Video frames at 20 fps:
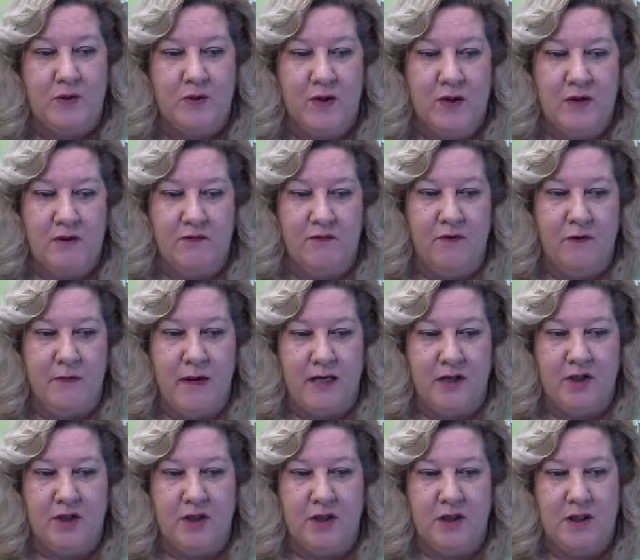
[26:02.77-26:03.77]
the
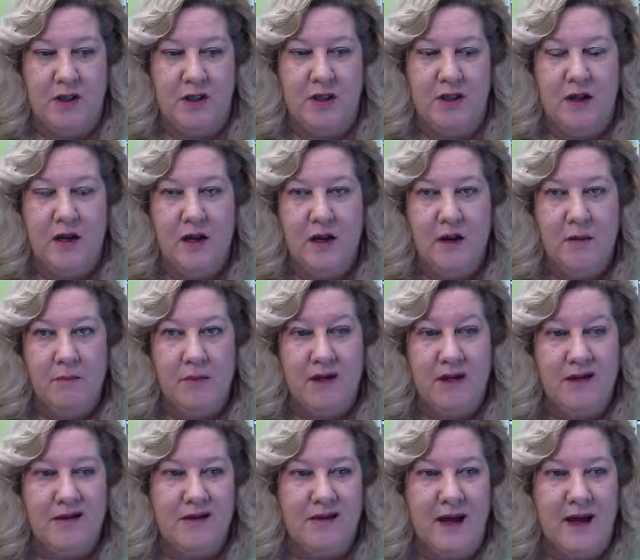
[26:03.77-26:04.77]
information in it,
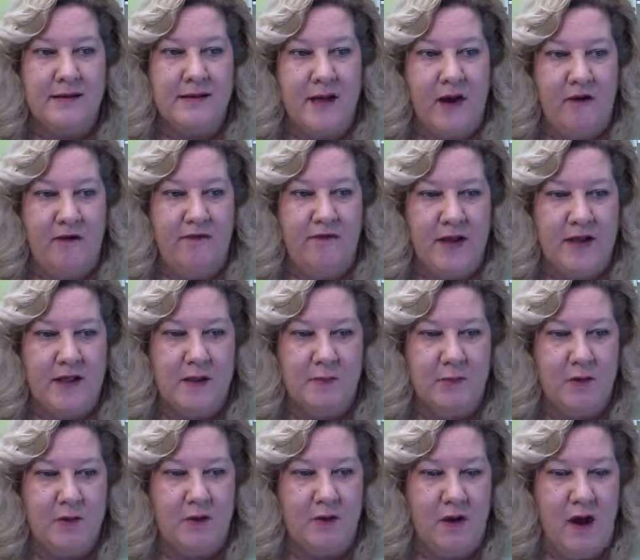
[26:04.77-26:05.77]
because that's how
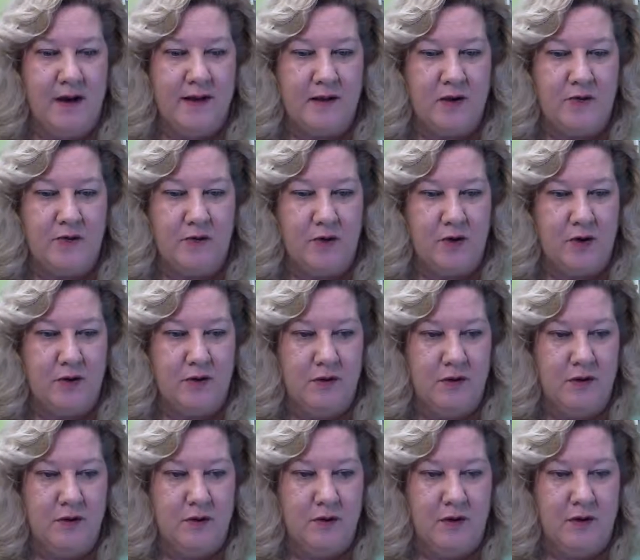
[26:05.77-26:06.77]
Facebook likes for you to
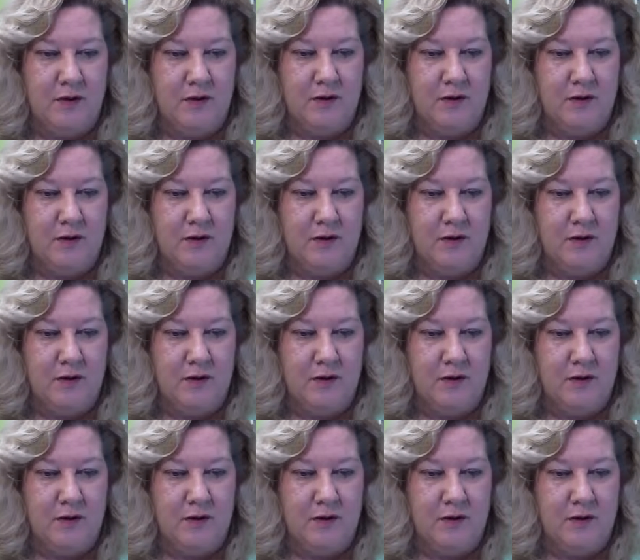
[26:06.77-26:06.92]
do it.